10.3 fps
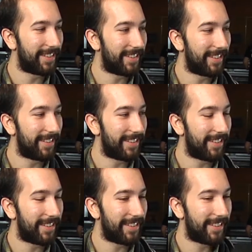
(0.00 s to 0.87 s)

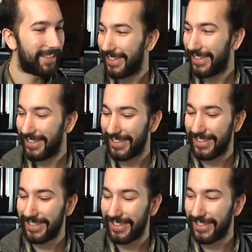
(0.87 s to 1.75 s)

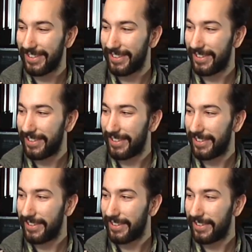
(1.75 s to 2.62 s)

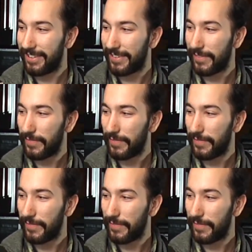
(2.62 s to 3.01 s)
This person isn't speaking.